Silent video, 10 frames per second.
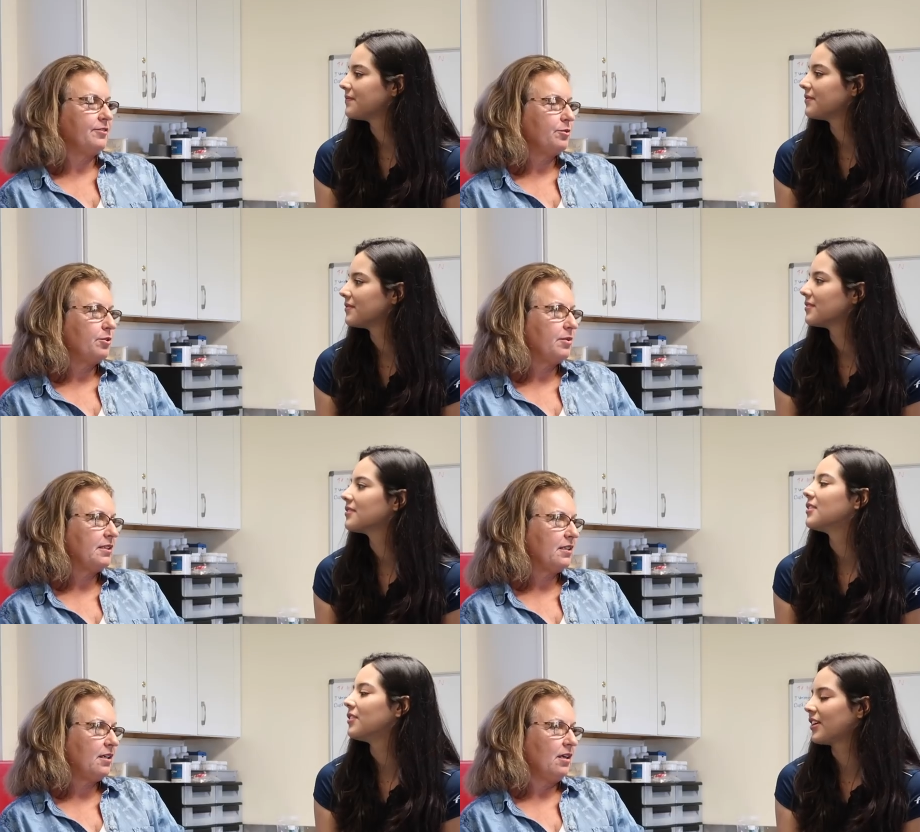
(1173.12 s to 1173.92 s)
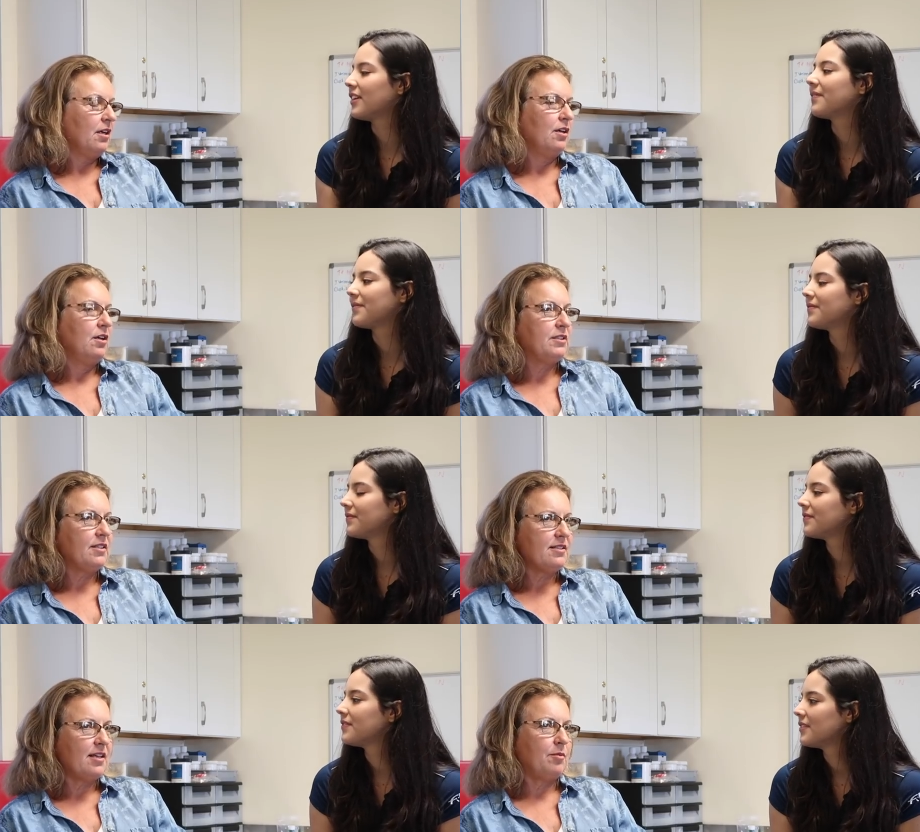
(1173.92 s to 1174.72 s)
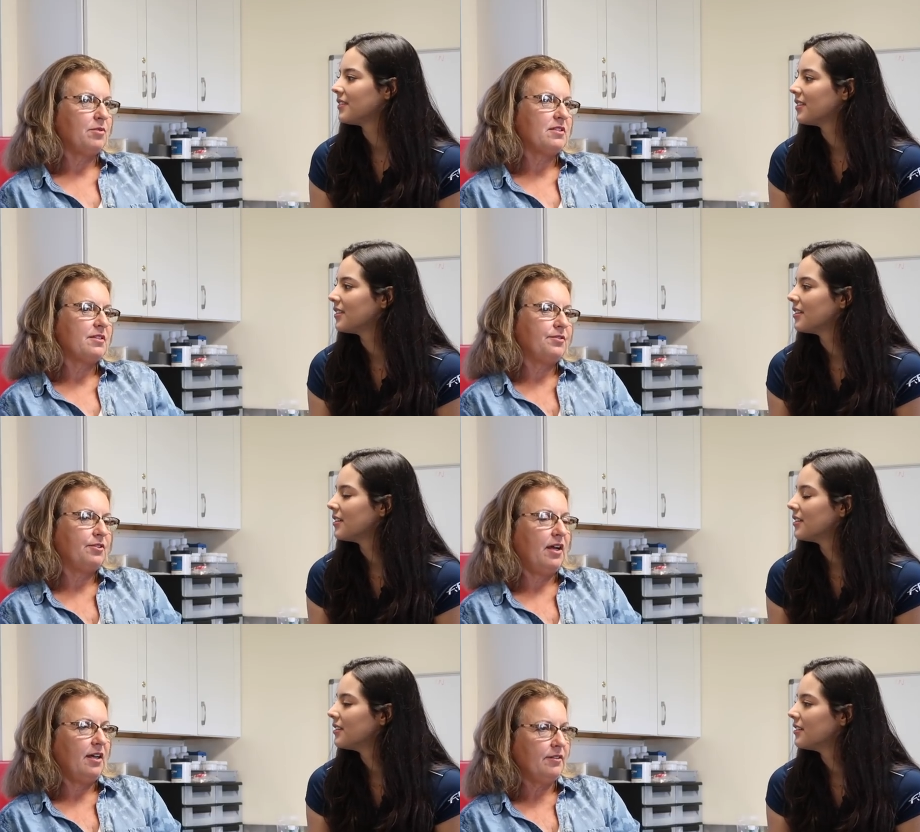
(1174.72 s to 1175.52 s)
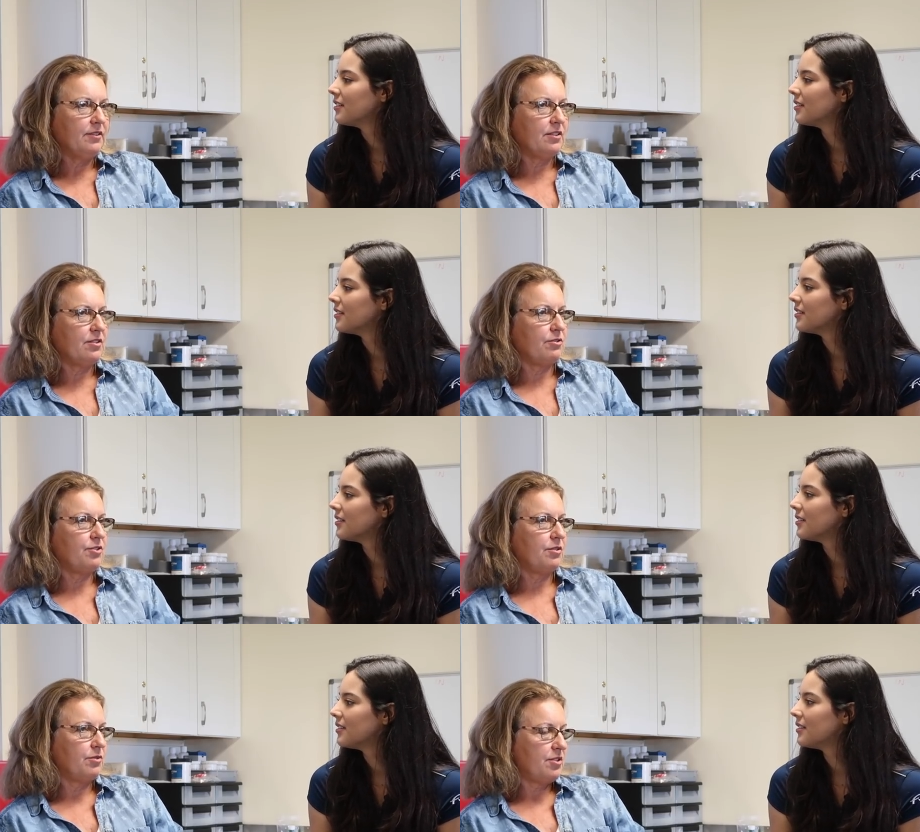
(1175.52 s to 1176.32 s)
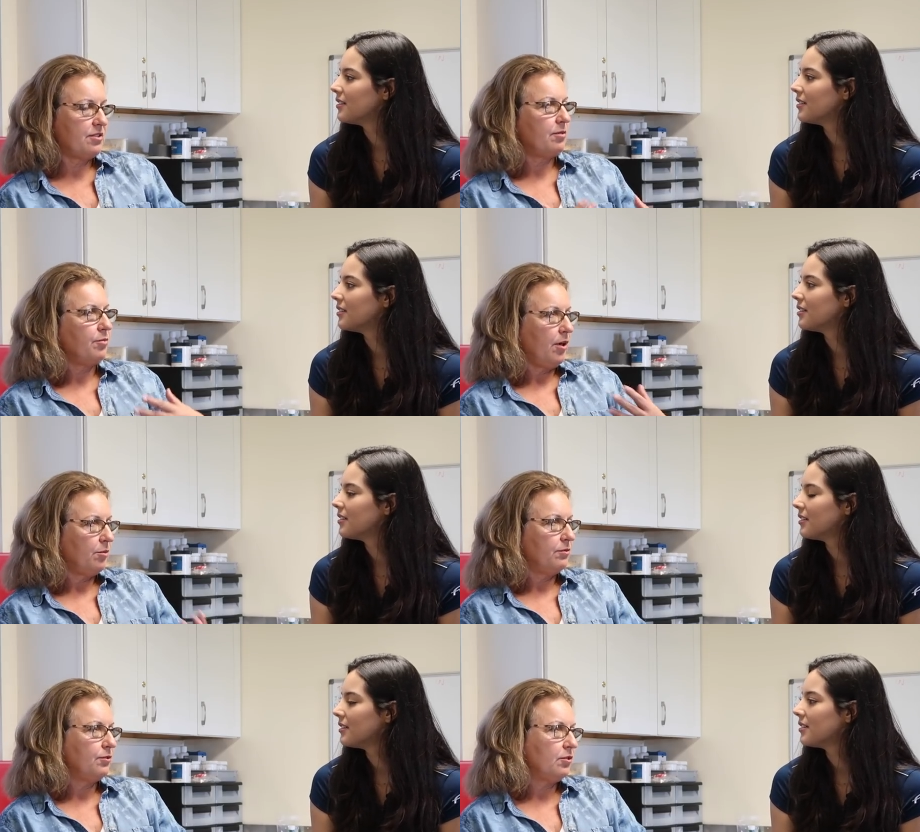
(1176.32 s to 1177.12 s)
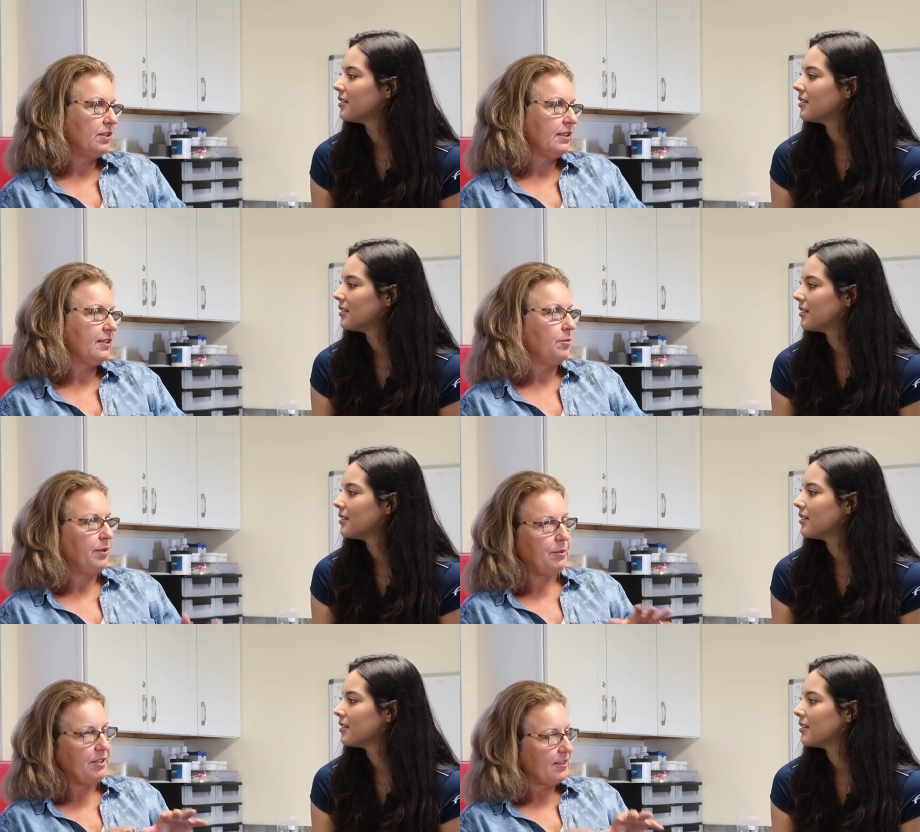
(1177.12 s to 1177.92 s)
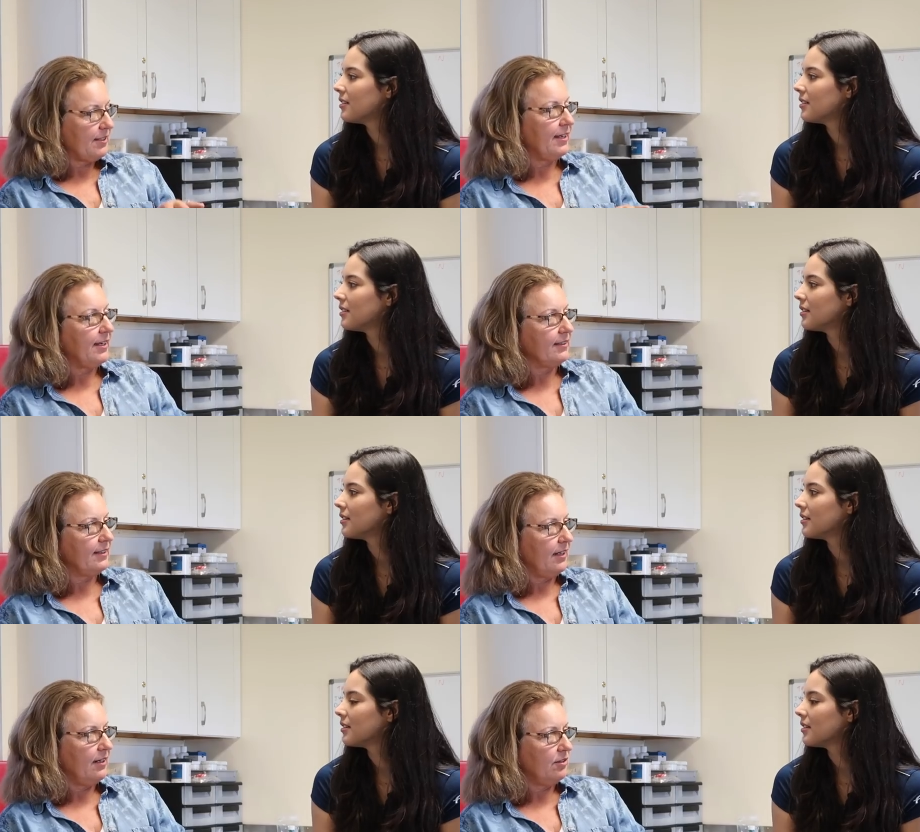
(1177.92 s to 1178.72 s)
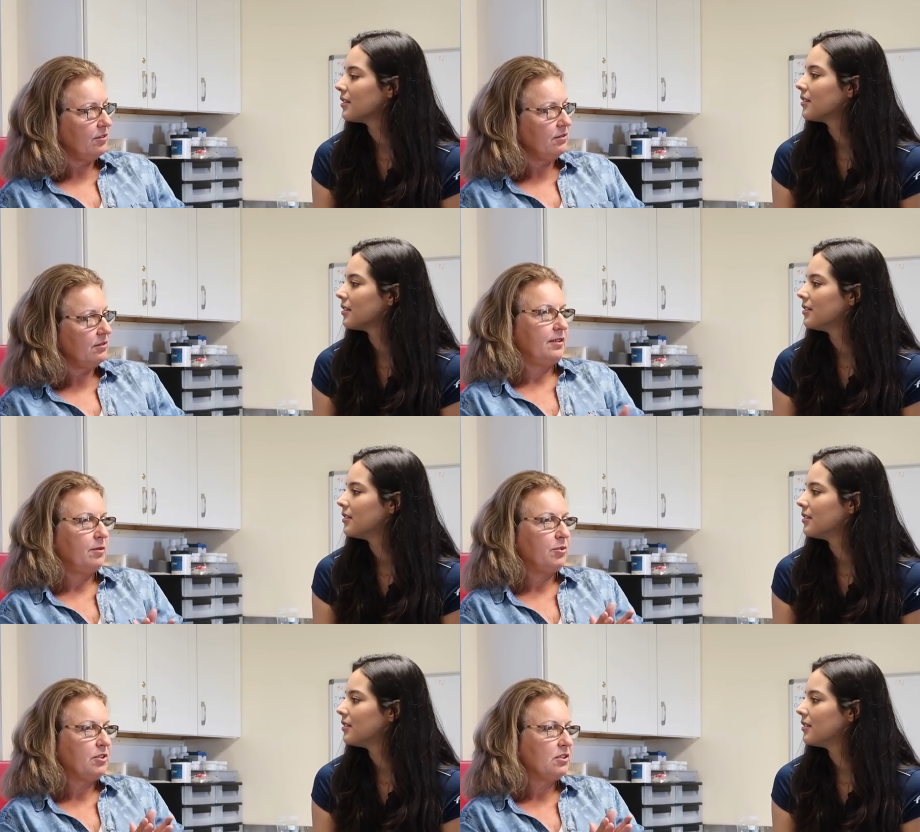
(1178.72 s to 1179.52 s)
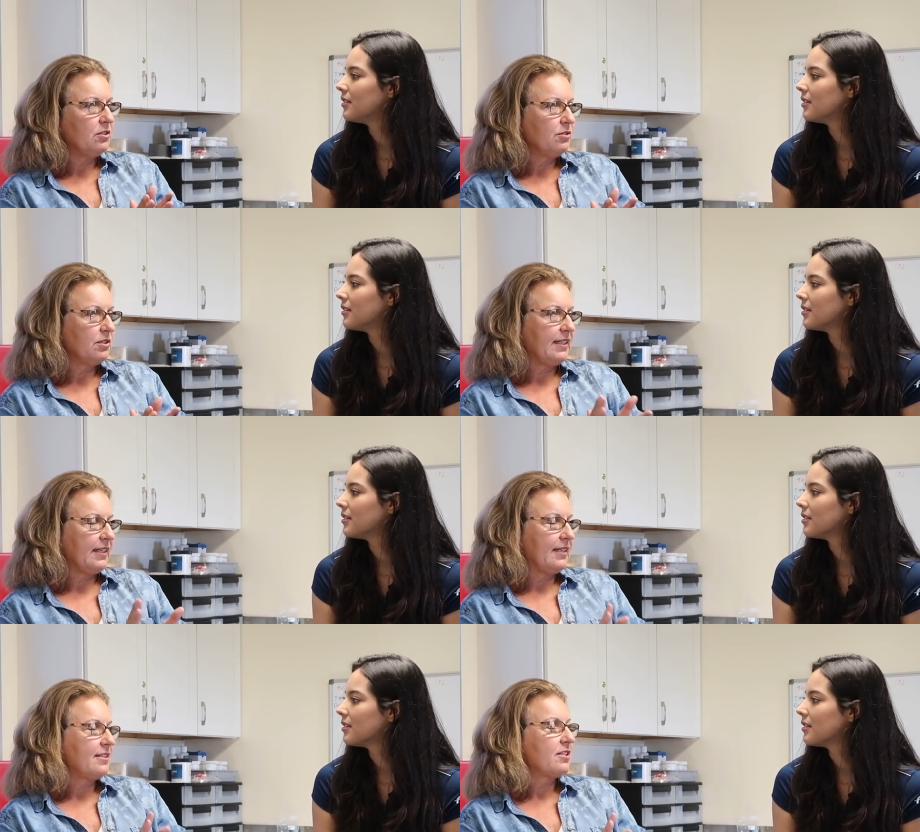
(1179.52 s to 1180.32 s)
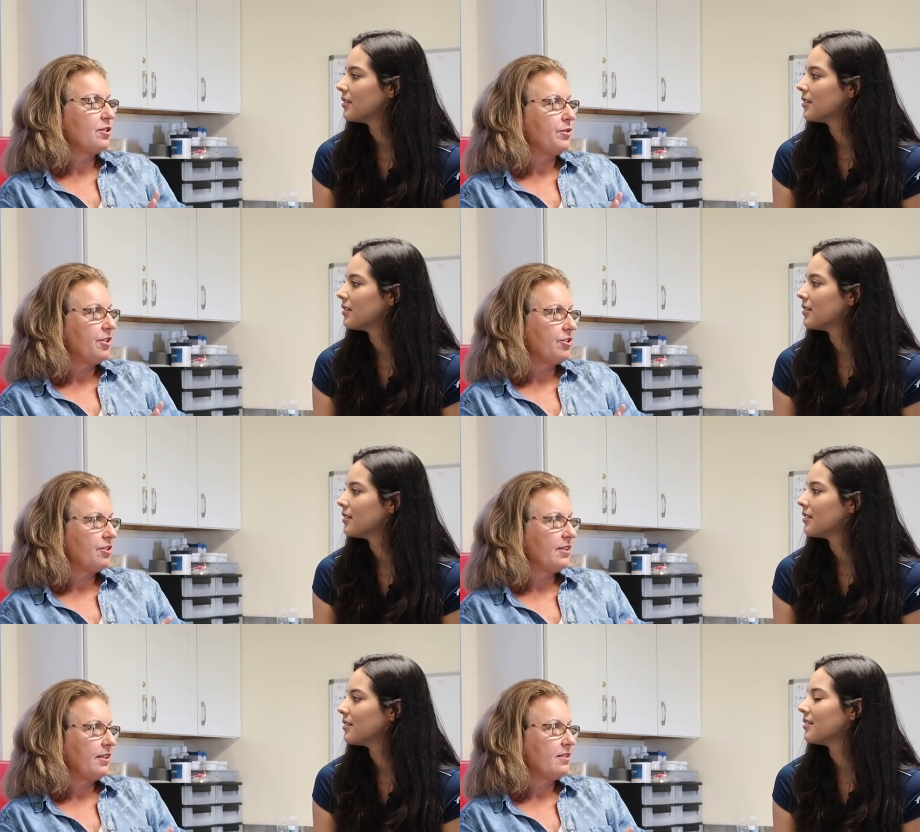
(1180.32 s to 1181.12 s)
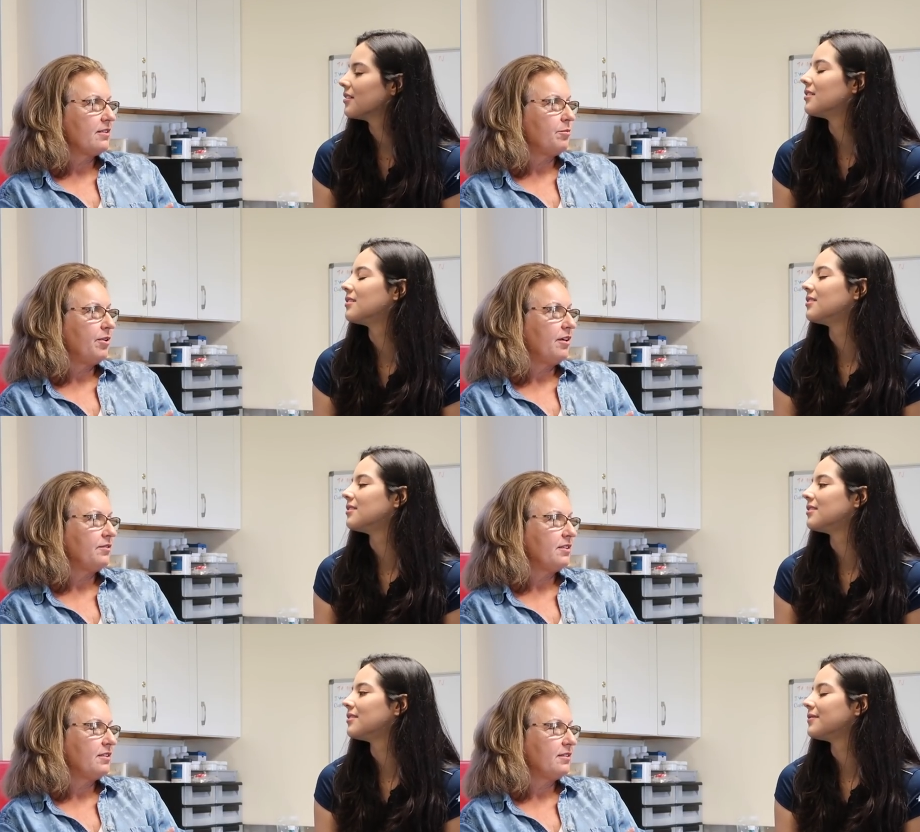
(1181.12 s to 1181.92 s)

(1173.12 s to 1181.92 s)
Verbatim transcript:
Speaker 1: have to worry about that. Okay. What does happen is if you have a dystocia, which is a problem foaling, and the baby just can't get out, the umbilical cord can get squished against the pelvis.